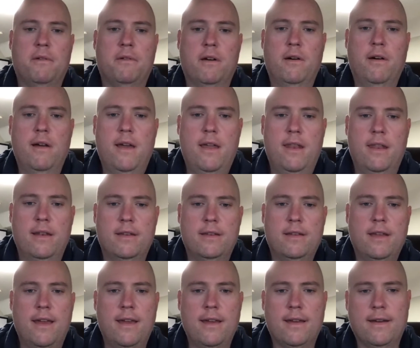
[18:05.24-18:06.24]
go ahead and
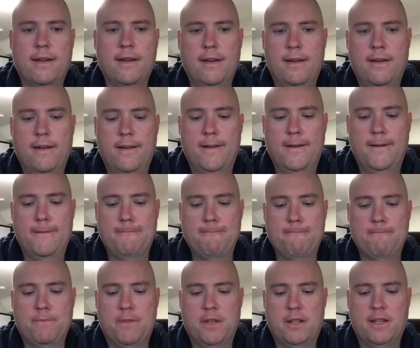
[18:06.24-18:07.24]
take
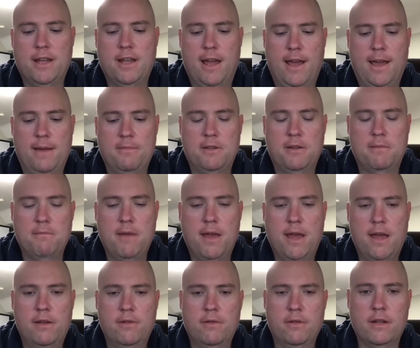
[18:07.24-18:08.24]
the time to
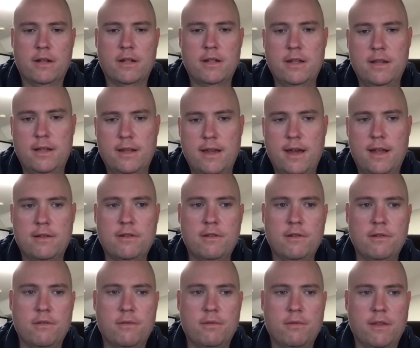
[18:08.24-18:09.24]
manually clean that
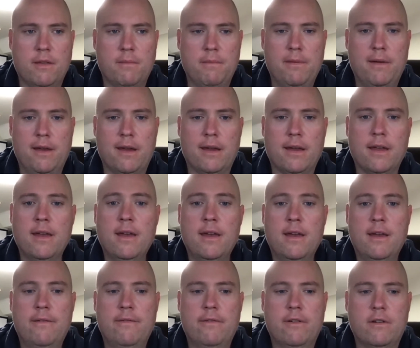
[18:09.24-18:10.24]
tooth with a pick
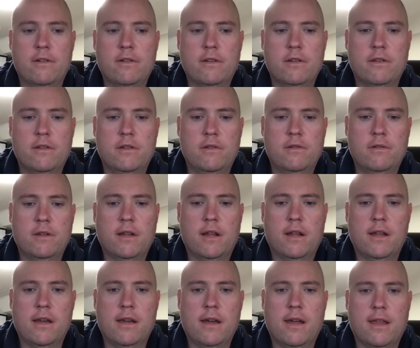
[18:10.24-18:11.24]
versus using any
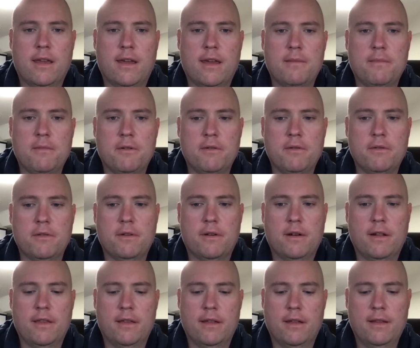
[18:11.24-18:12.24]
kind of chemicals or
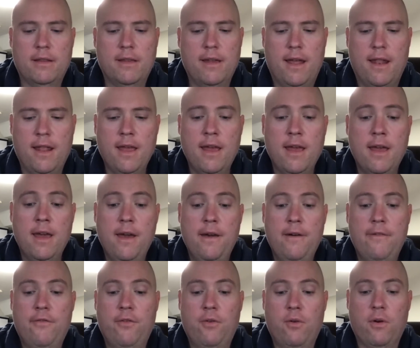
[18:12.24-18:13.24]
anything like that.
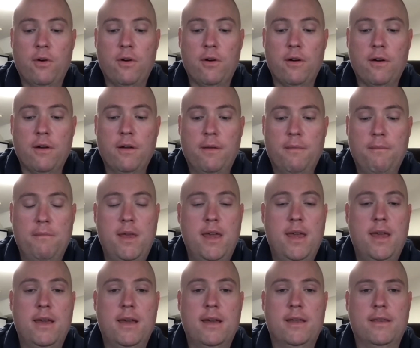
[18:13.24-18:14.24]
For
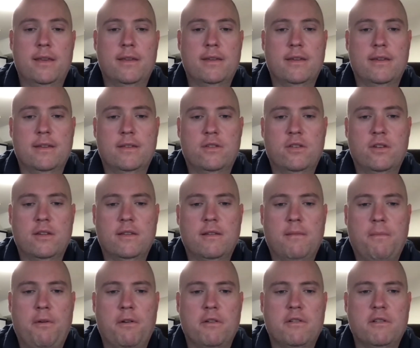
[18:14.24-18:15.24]
me, and this is just a
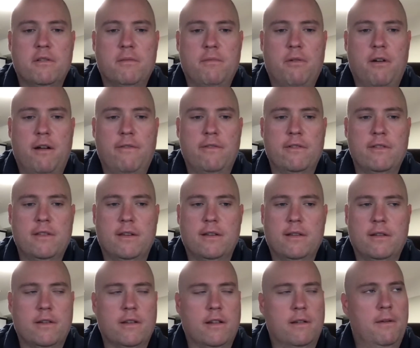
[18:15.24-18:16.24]
personal preference thing,
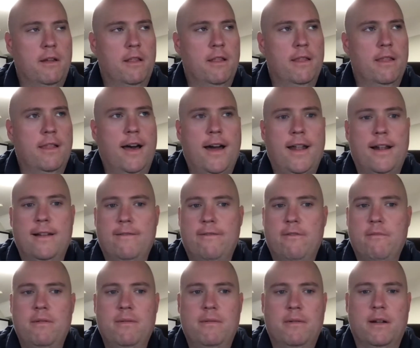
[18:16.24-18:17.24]
there's going to be a lot of different
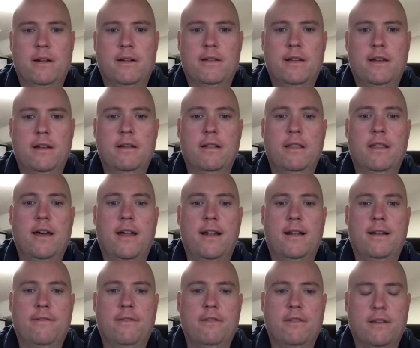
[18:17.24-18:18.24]
people going to tell you a lot of
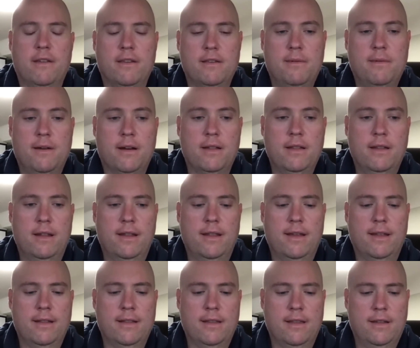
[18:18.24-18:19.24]
different things about
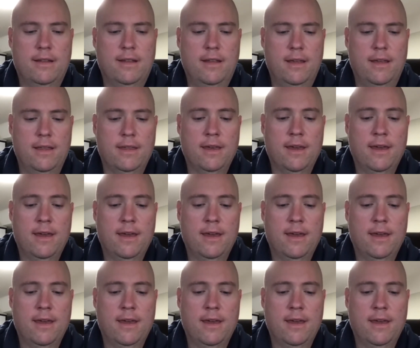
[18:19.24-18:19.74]
cleaning the teeth.